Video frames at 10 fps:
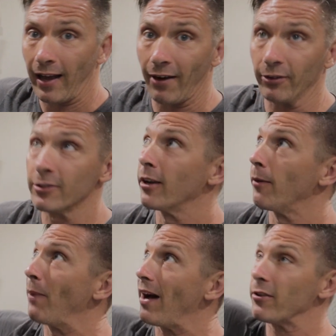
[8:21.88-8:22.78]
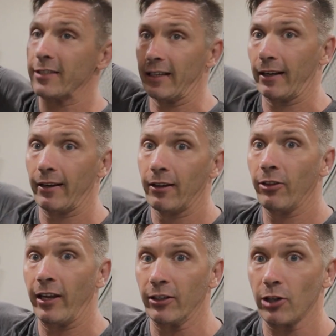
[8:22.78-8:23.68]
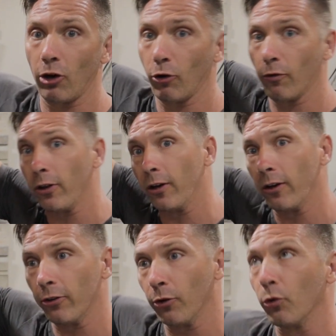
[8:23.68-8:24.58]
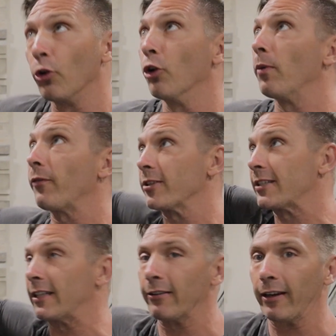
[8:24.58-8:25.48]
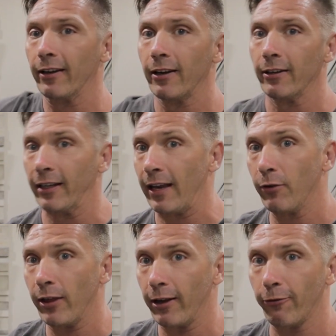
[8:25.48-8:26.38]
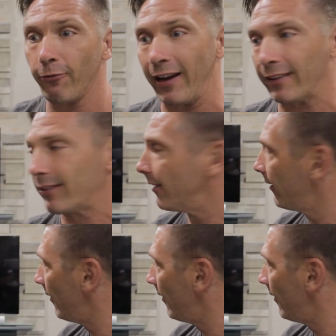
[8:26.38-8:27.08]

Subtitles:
how it's bouncing things all over the room, off the ceiling, to give you that effect